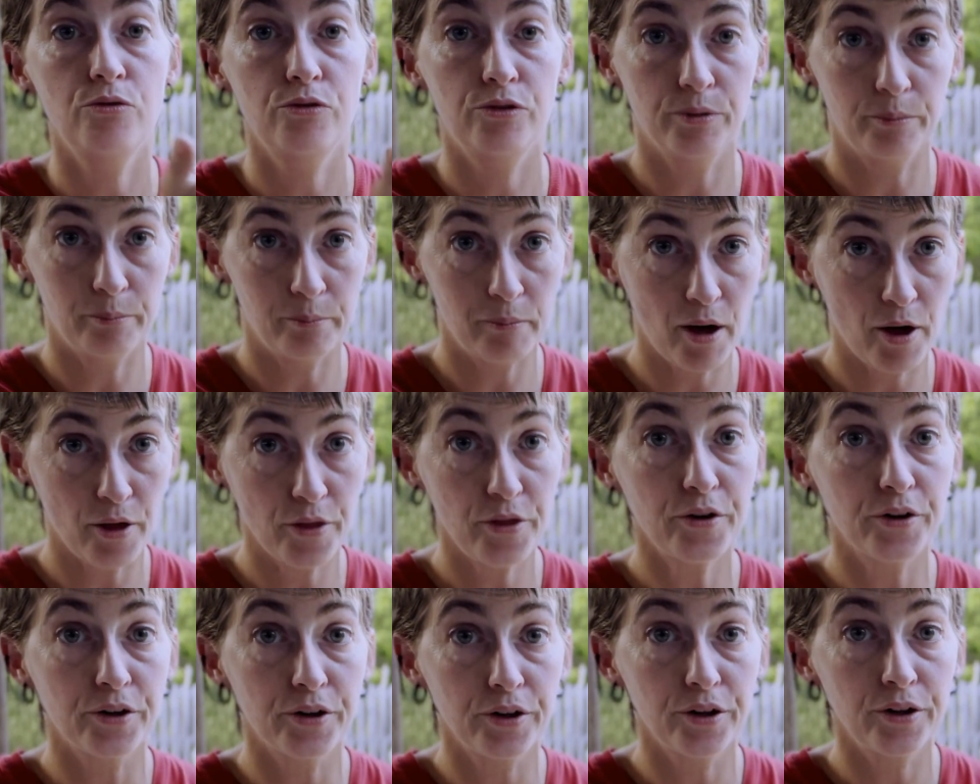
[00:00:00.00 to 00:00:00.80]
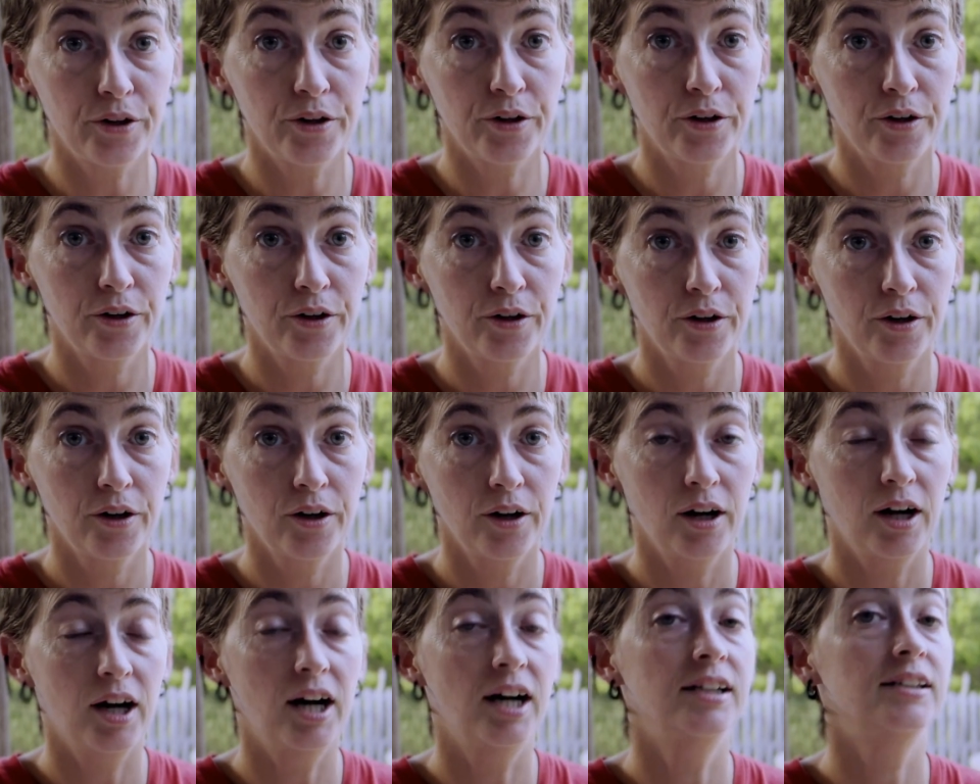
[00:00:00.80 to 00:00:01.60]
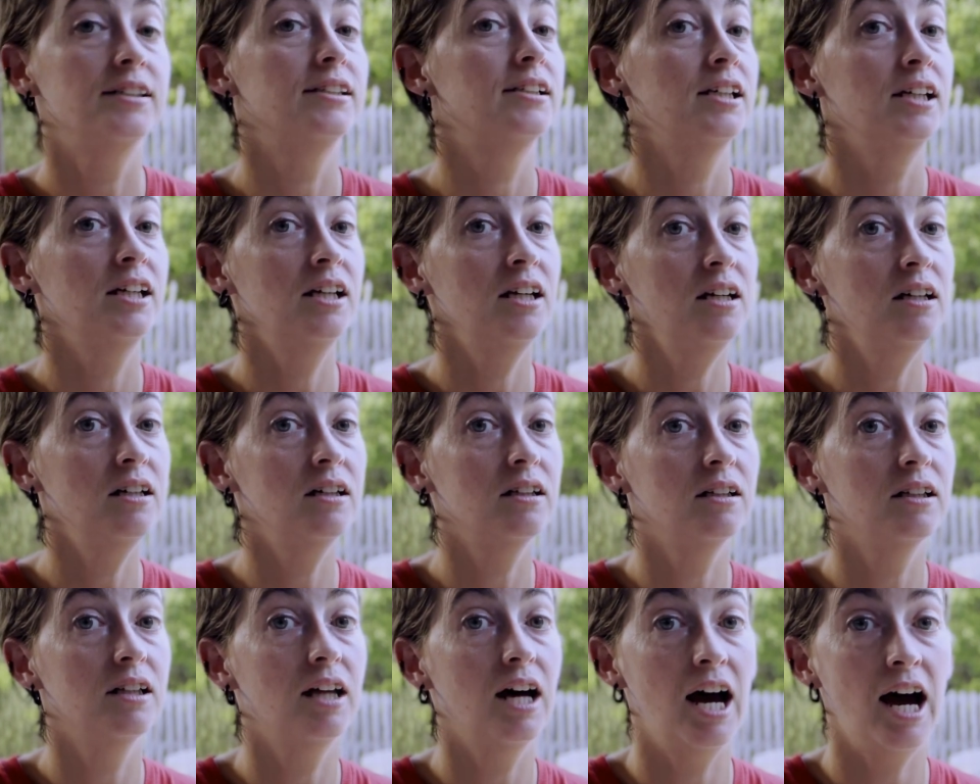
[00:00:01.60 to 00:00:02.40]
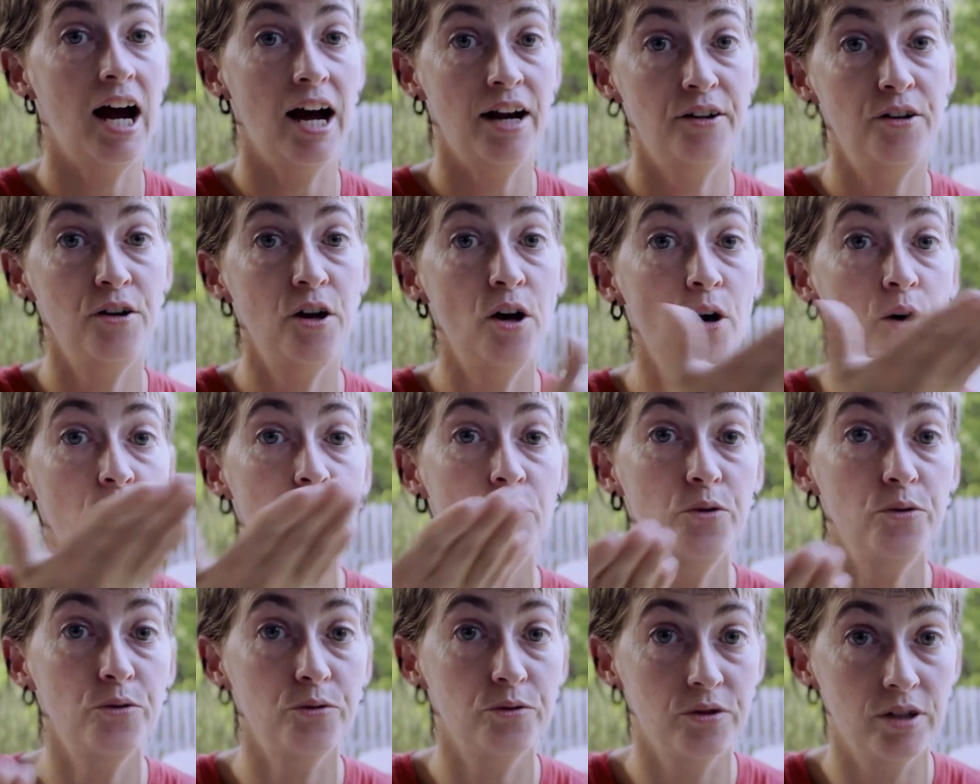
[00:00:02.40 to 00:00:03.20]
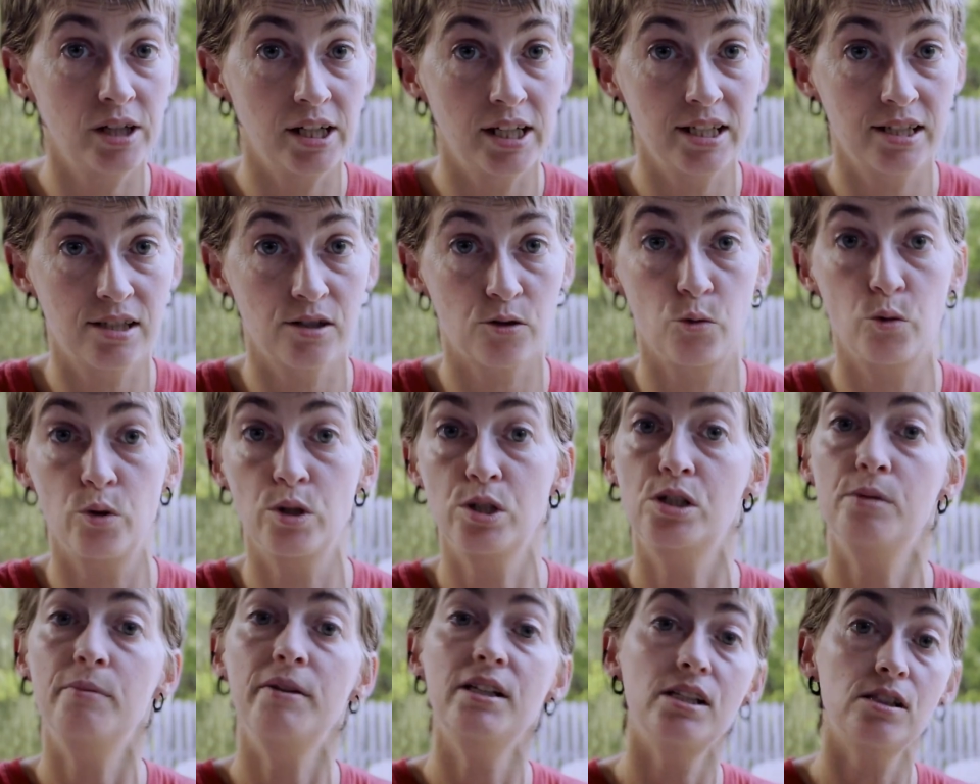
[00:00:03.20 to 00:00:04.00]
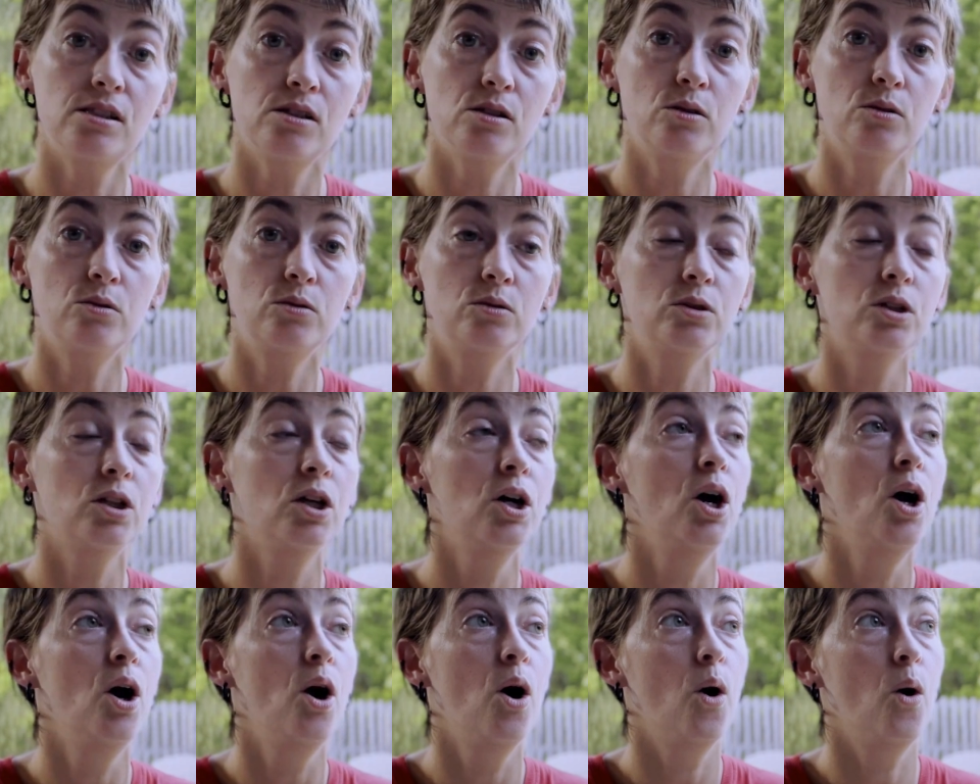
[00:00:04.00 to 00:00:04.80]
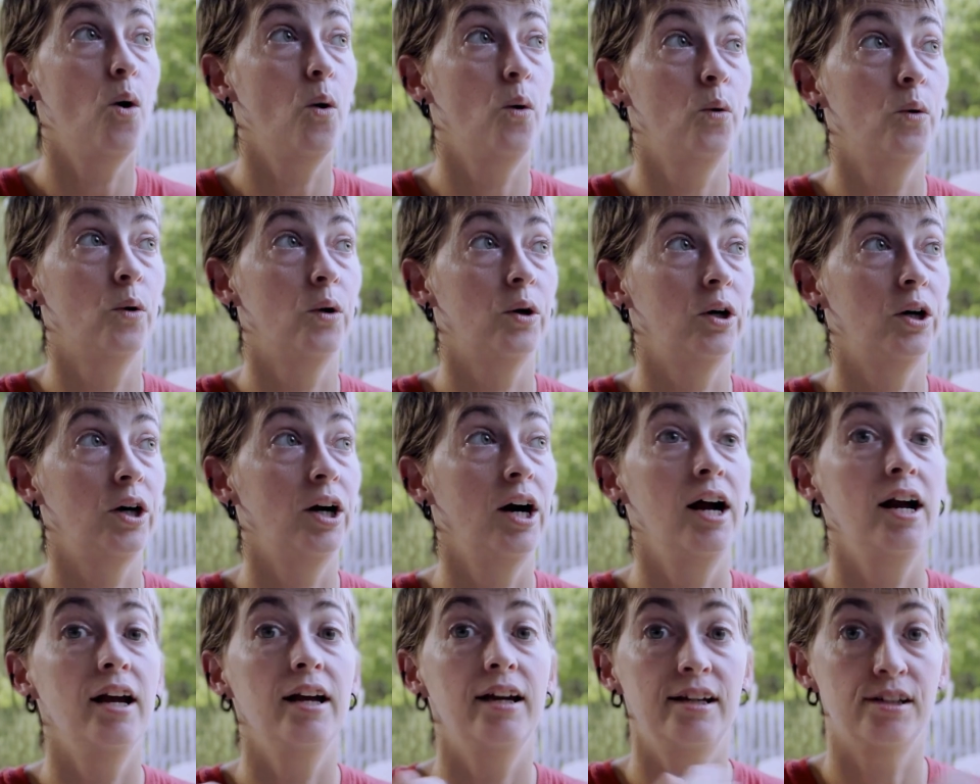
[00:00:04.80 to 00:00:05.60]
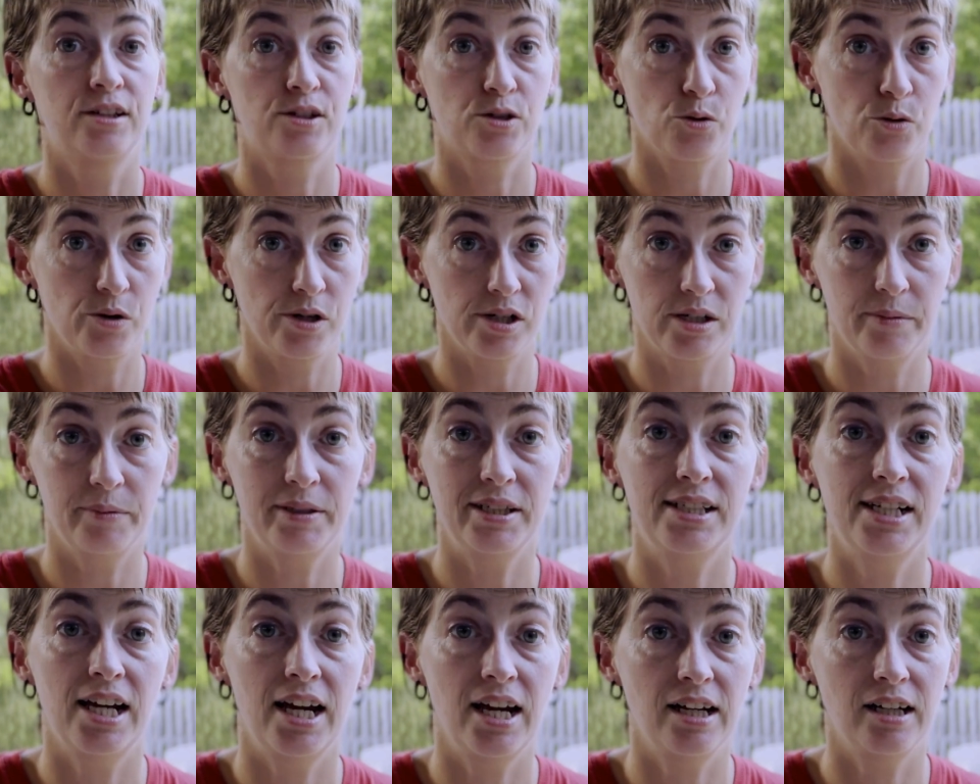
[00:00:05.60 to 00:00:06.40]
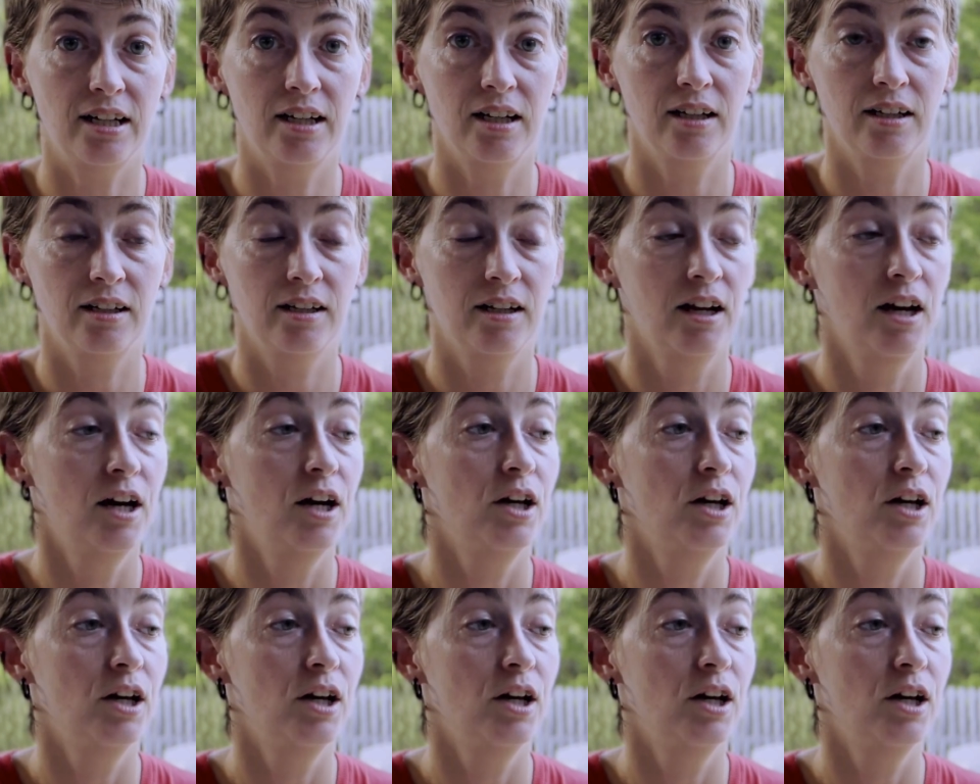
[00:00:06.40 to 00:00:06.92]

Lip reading: the mother until I know that it's going to be sold or it's going to be taken.